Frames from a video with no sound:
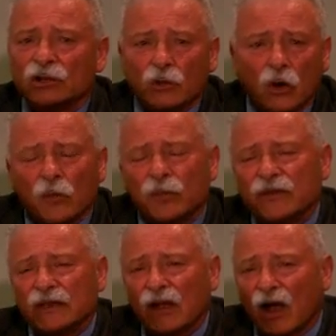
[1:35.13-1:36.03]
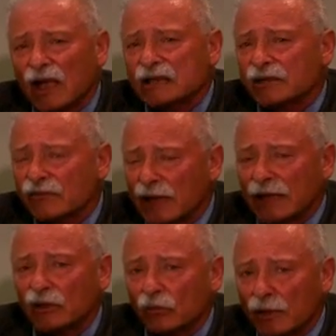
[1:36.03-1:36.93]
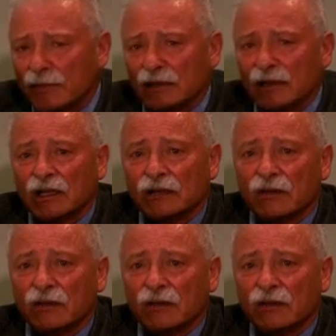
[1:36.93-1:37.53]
to open the eyes of men and women